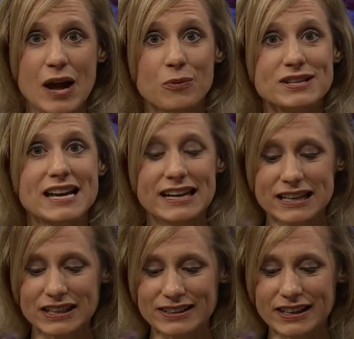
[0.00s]
and we're
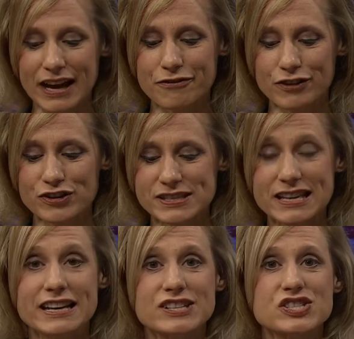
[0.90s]
taking a look at 1
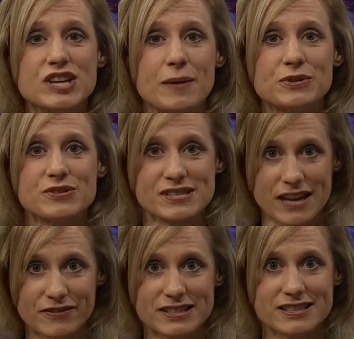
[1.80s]
Kings chapter
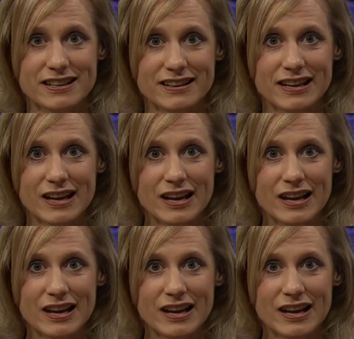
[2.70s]
17.